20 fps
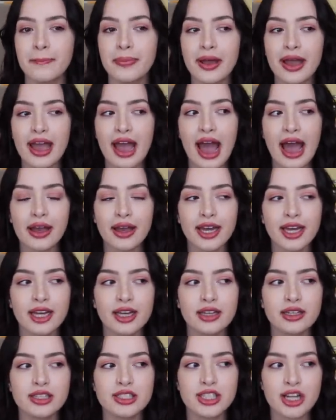But
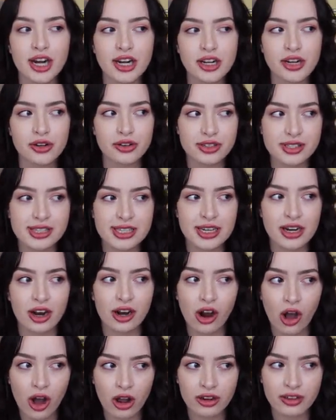I started noticing
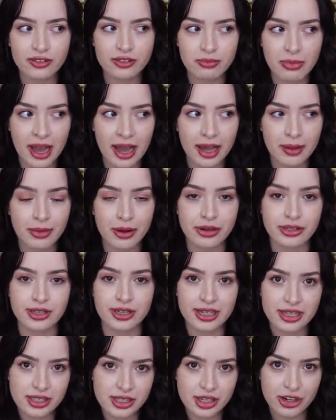on all of my posts
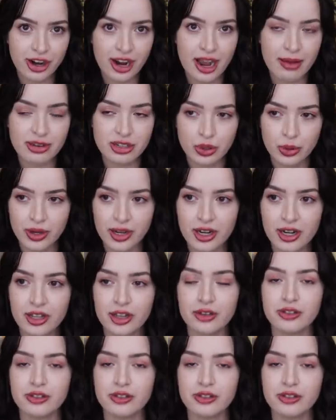on Instagram and Twitter,